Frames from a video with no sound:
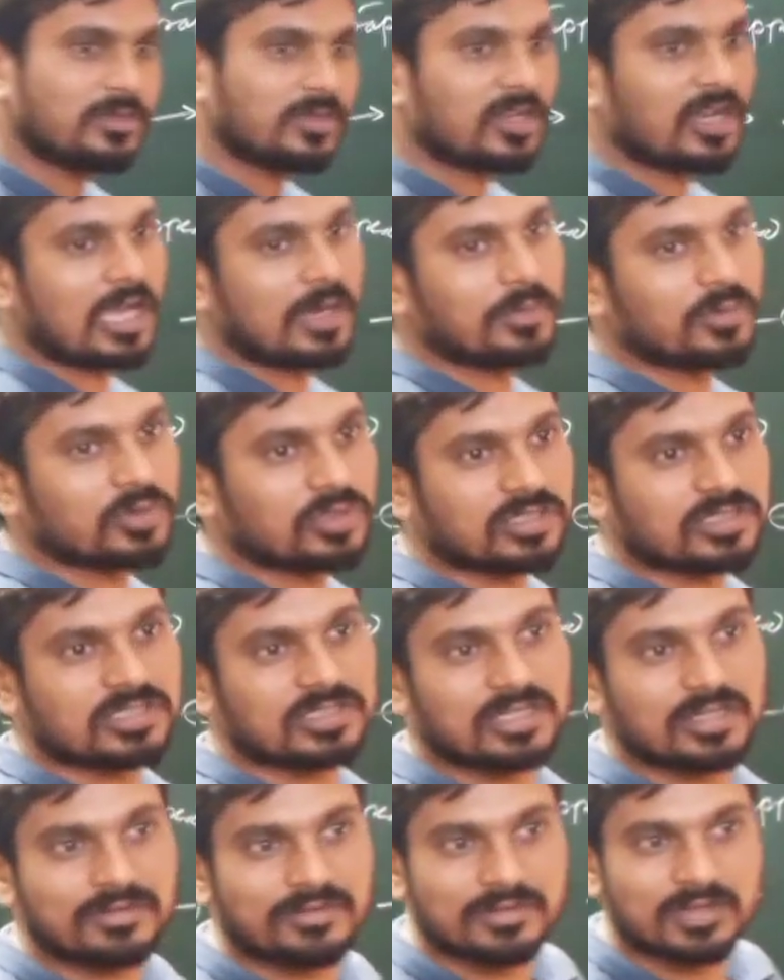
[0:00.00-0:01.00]
or hypothesis
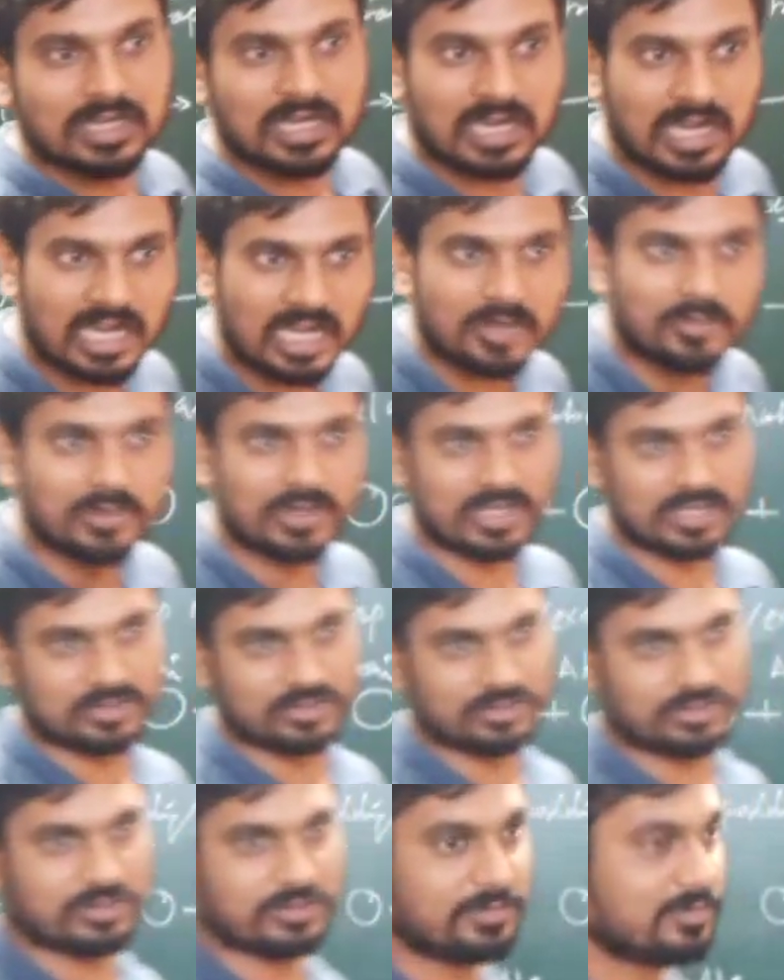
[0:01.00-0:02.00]
of
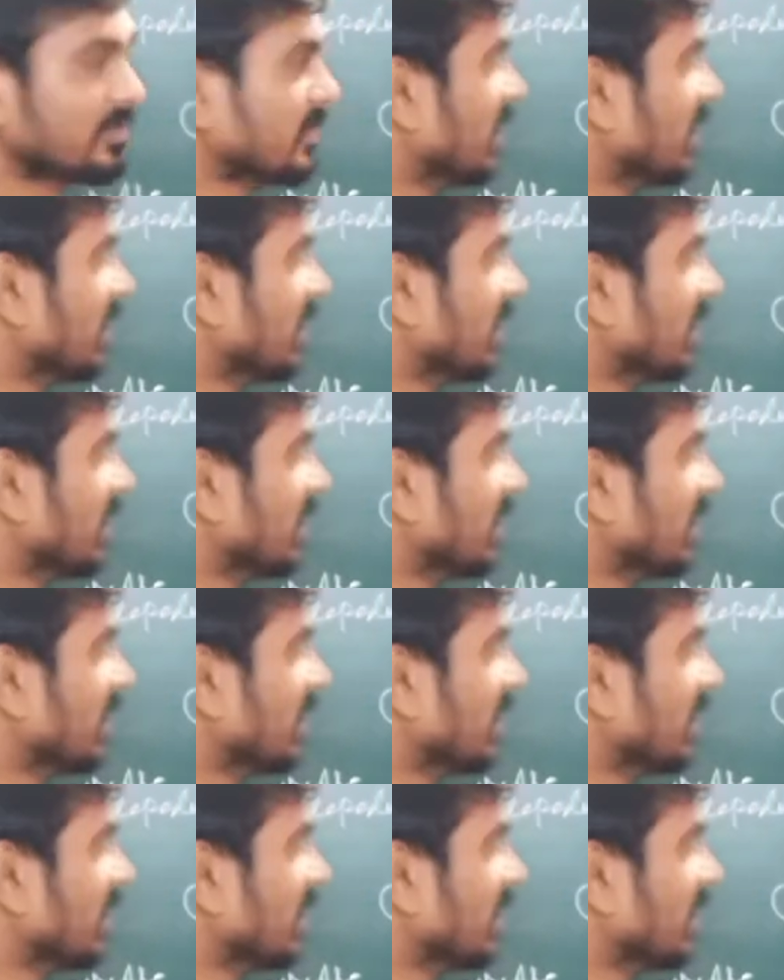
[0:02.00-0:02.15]
hybridization.